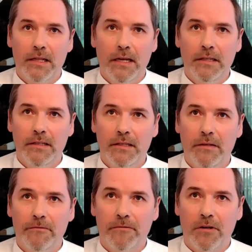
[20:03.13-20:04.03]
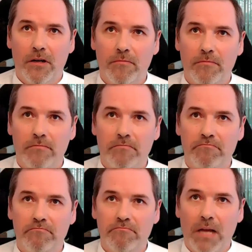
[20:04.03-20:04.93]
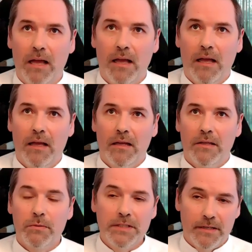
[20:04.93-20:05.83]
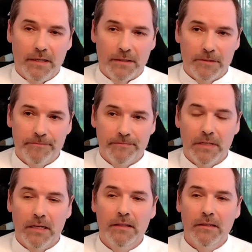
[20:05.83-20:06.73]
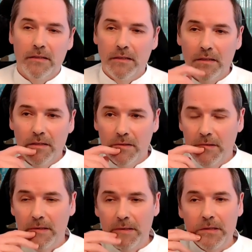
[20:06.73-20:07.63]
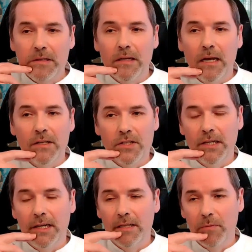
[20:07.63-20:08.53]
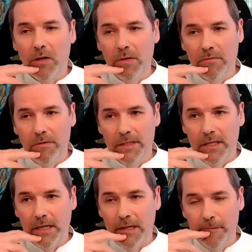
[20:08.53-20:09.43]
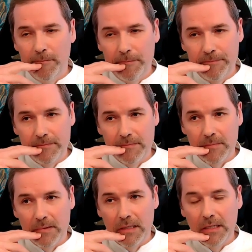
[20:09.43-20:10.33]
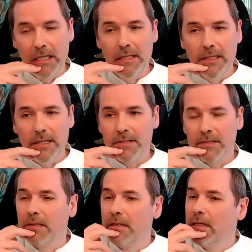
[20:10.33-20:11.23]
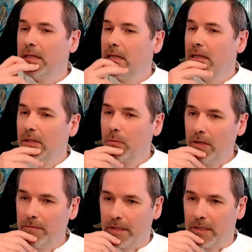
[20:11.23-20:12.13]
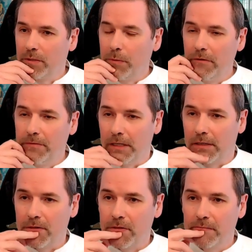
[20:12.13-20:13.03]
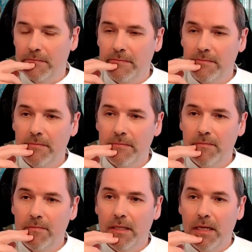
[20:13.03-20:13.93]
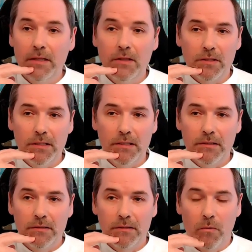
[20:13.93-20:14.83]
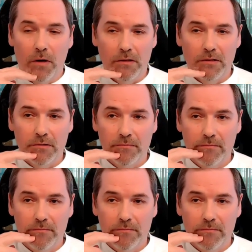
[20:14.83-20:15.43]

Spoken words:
lady from Switzerland. and she had problem with the kidneys, 12 years, and nothing worked